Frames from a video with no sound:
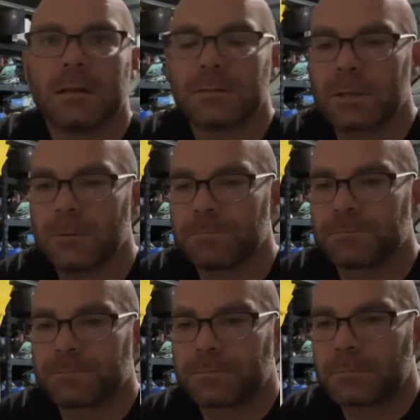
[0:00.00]
So,
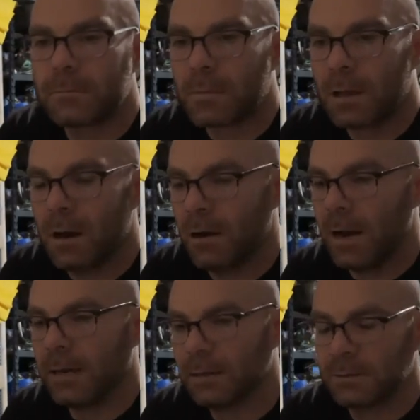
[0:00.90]
all
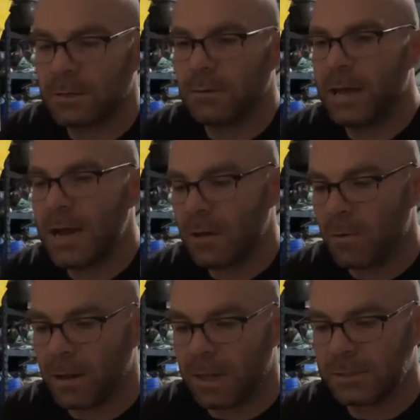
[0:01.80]
right, so now
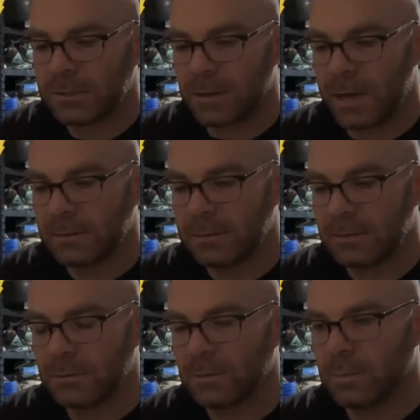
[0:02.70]
while that's drying, since it
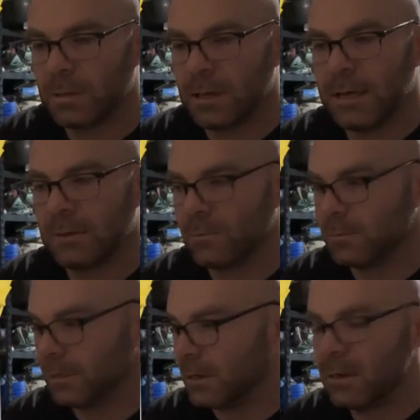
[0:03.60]
was super light, it won't
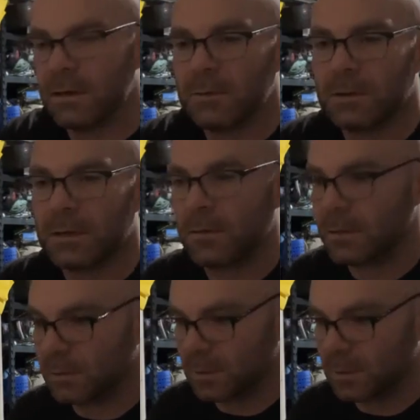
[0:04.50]
be gone, I'm gonna go another